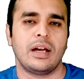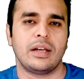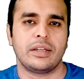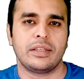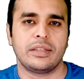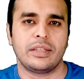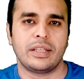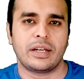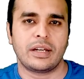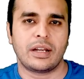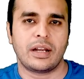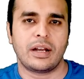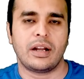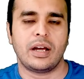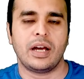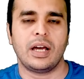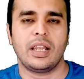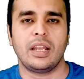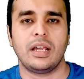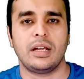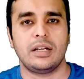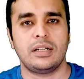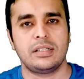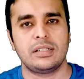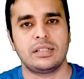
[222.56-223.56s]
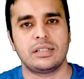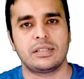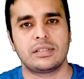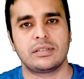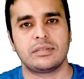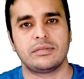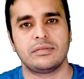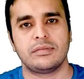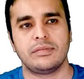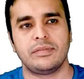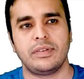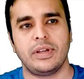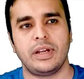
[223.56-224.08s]
There are alerts
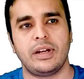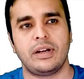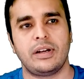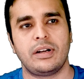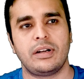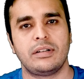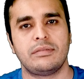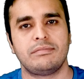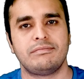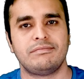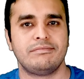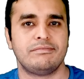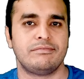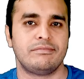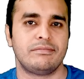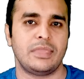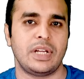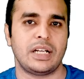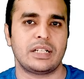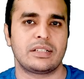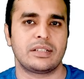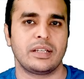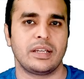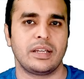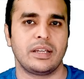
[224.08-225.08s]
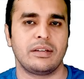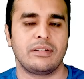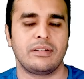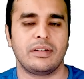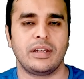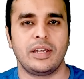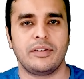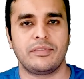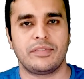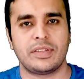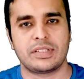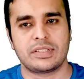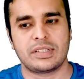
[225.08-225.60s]
where, let's say,
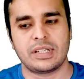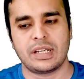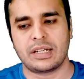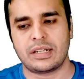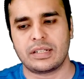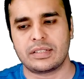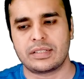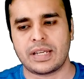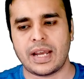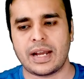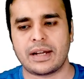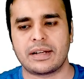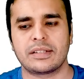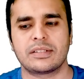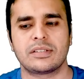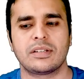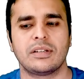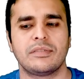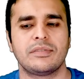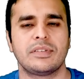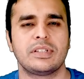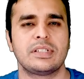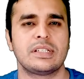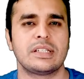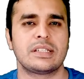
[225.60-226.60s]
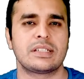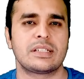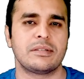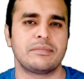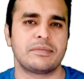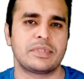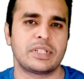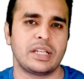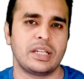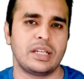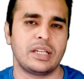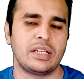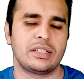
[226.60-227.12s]
if the status of the system
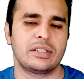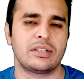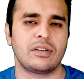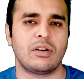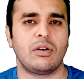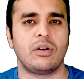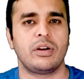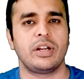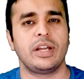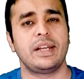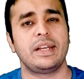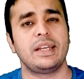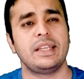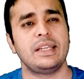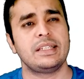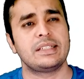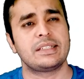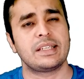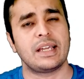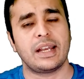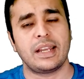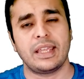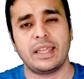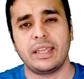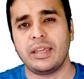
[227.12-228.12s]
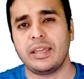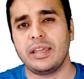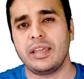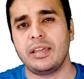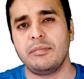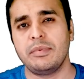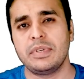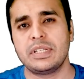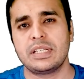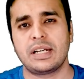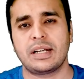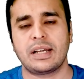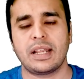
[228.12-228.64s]
change or it needs an
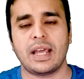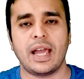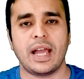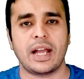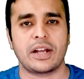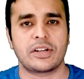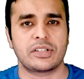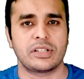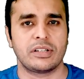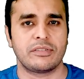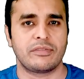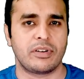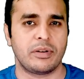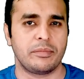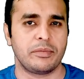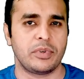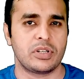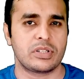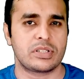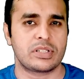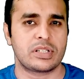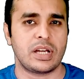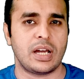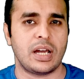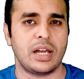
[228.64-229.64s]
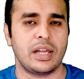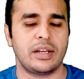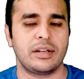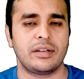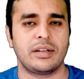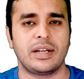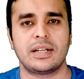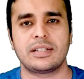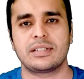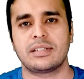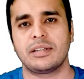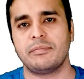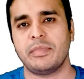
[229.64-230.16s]
immediate action from your side,
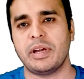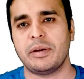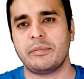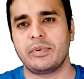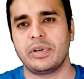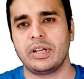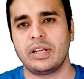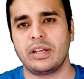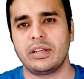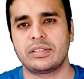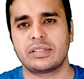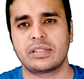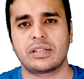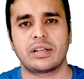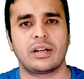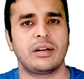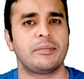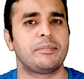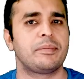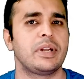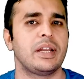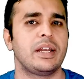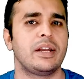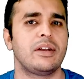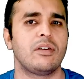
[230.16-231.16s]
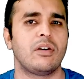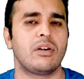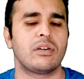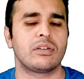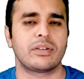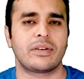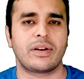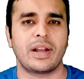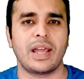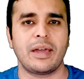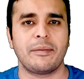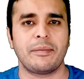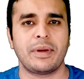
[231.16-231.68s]
let's say memory is corrupted or the
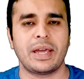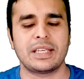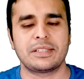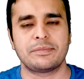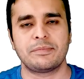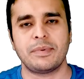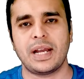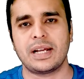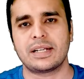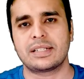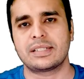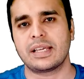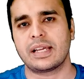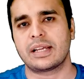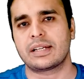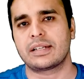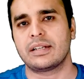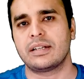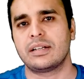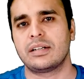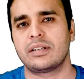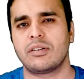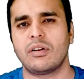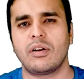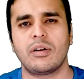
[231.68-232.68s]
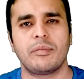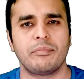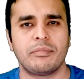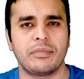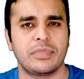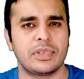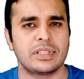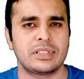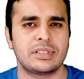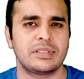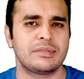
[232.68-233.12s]
RAM has bad sector, or